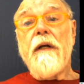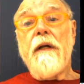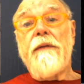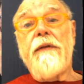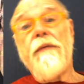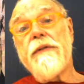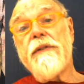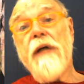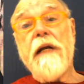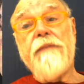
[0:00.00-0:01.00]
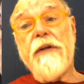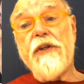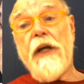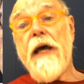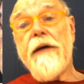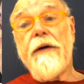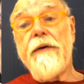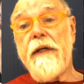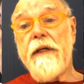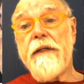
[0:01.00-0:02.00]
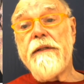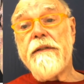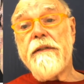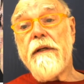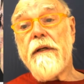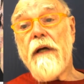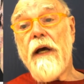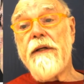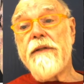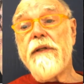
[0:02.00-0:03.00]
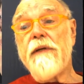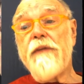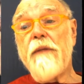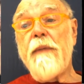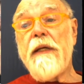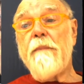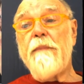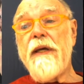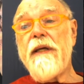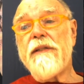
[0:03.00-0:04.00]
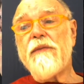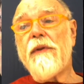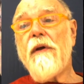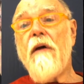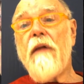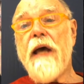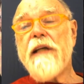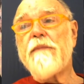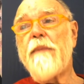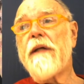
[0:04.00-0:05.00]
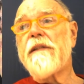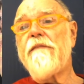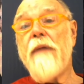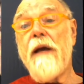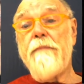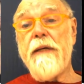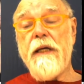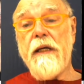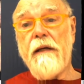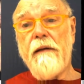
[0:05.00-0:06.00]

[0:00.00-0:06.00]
The other side of the chatter is I deserve to be at peace with all aspects of my being.